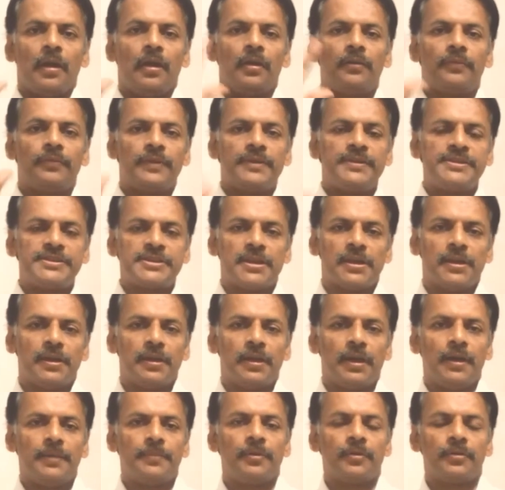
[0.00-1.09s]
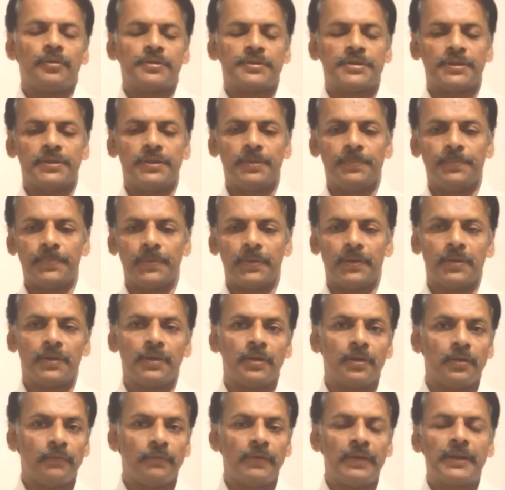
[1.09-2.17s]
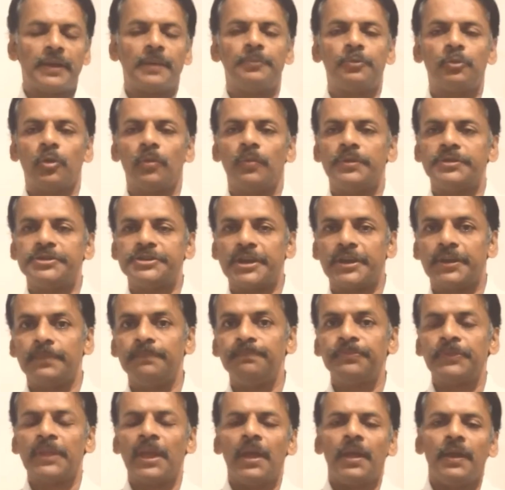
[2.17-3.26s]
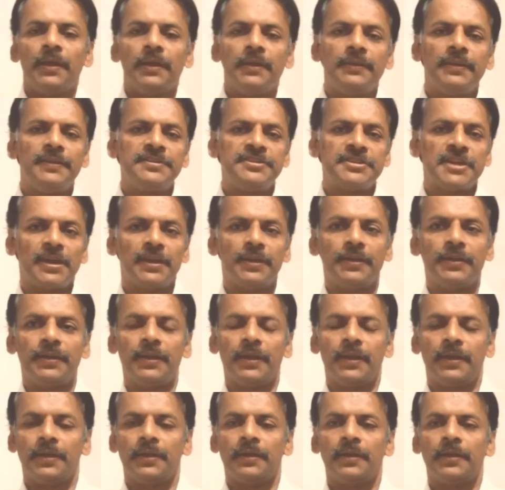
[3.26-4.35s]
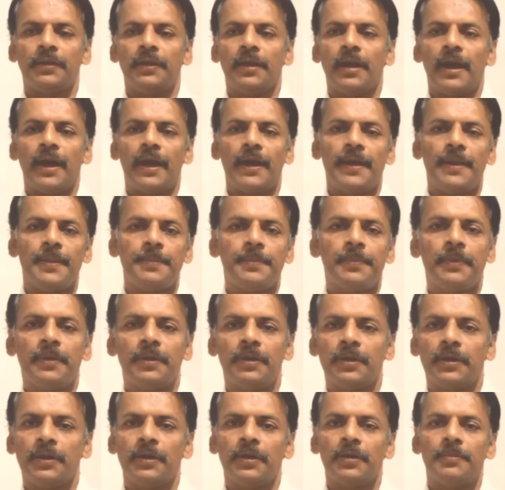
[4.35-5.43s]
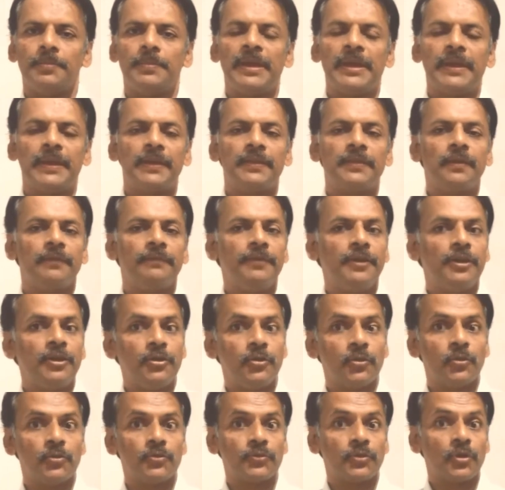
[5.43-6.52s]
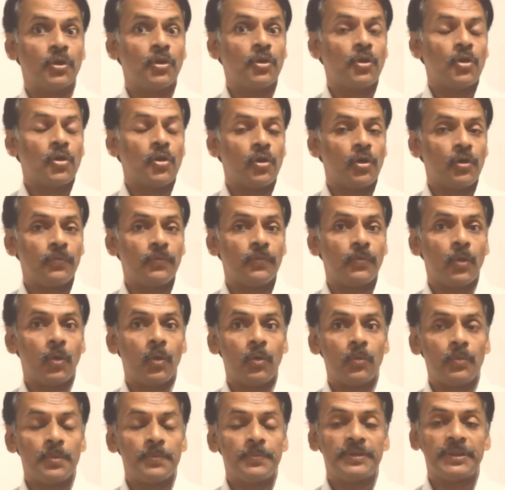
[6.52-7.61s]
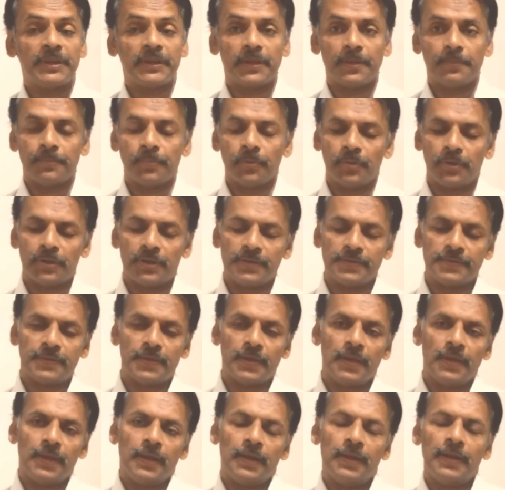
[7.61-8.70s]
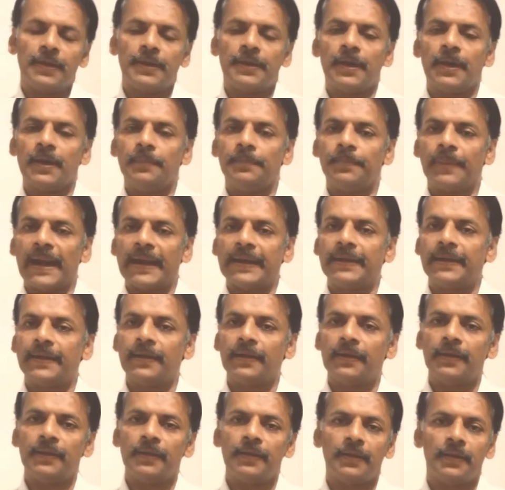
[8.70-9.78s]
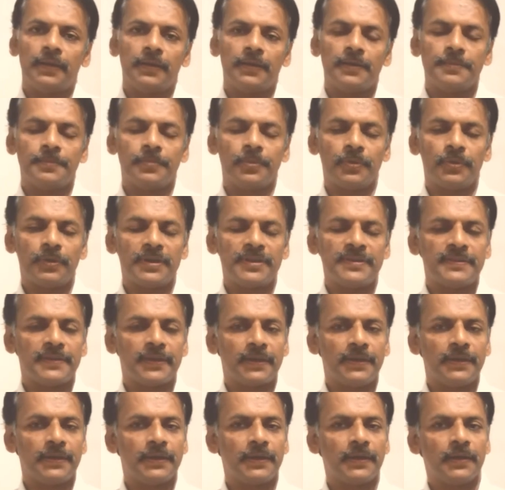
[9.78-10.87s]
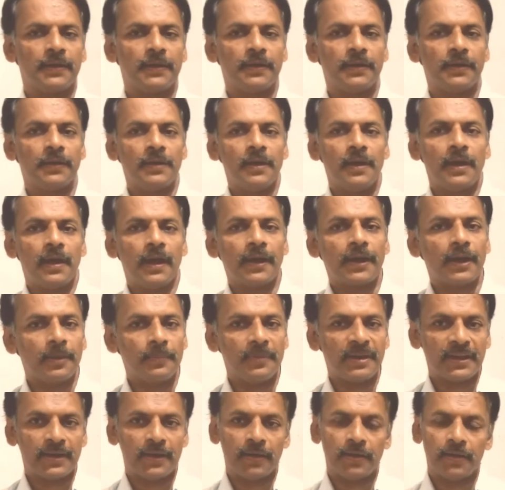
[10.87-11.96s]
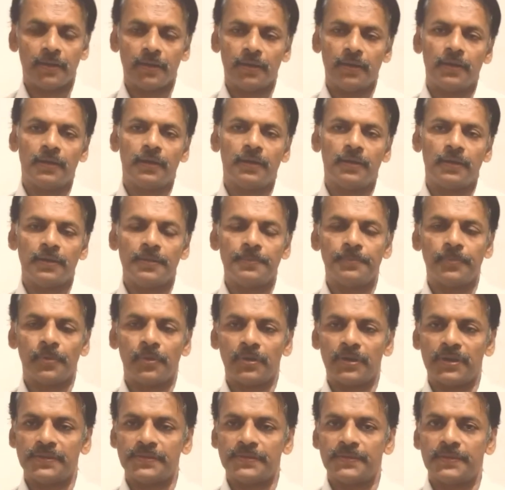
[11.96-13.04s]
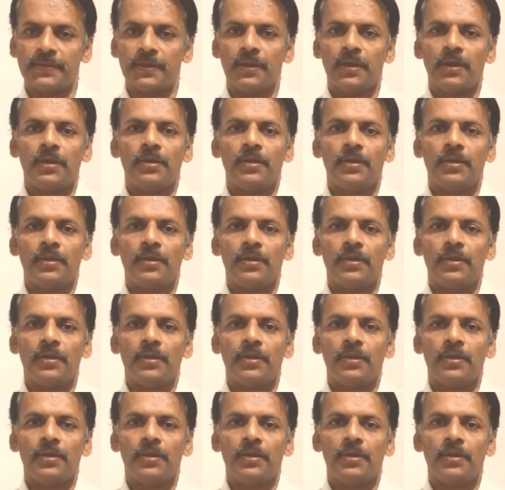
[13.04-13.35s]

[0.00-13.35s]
Hello friends, I am Dr. Sadeep. Welcome to our channel. In this channel, I am making the videos of homeopathic importance, like practical importance and academic importance.